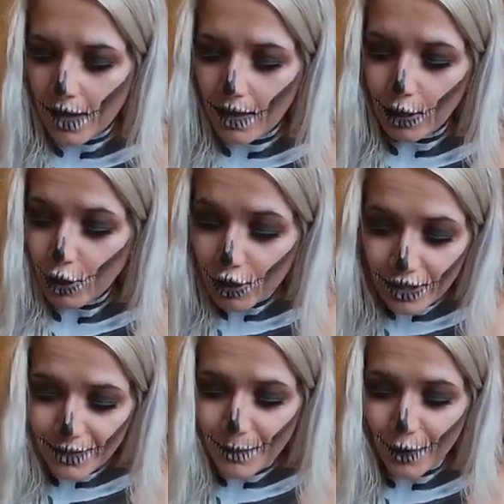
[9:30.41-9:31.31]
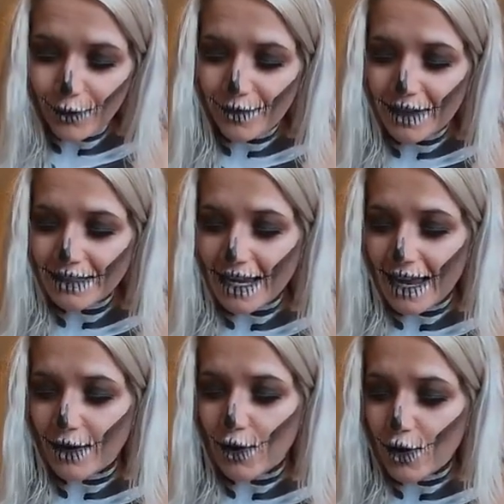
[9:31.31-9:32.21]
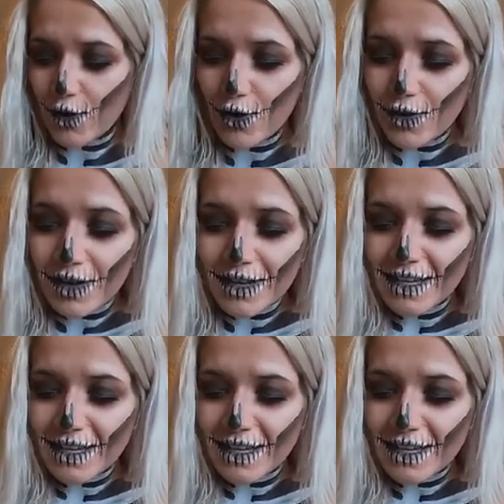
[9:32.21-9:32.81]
look perfect at all.